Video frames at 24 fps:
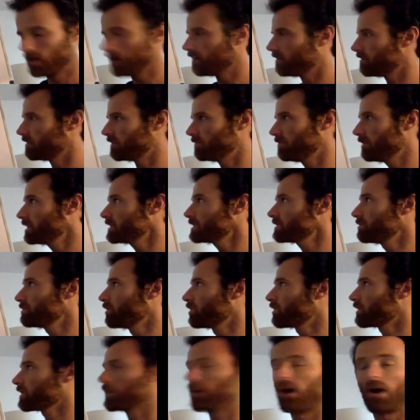The much
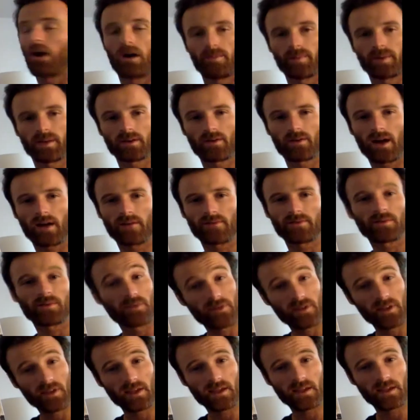more common graph you
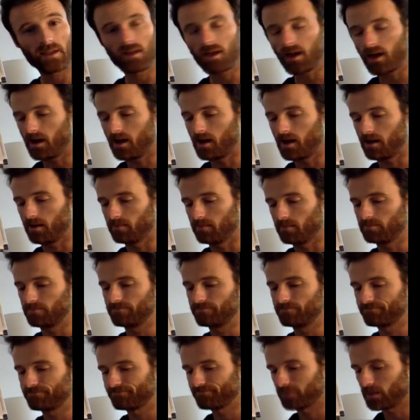see
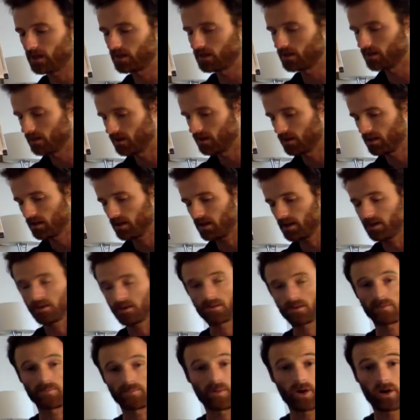is
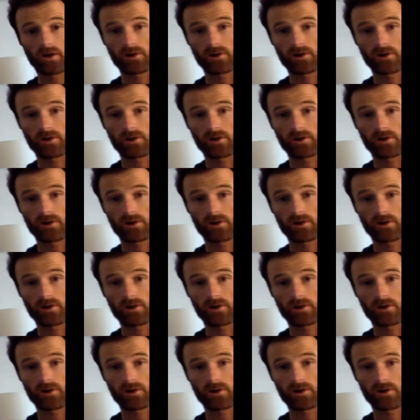a bar